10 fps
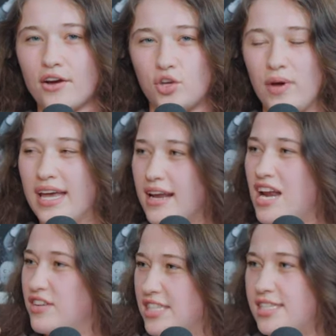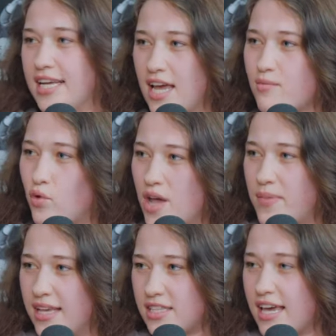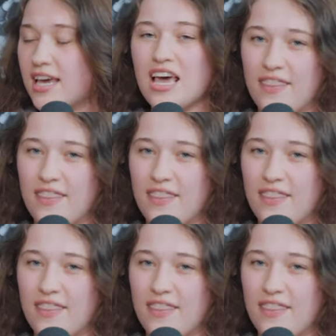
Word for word: You hit kind of a sticking point, basically.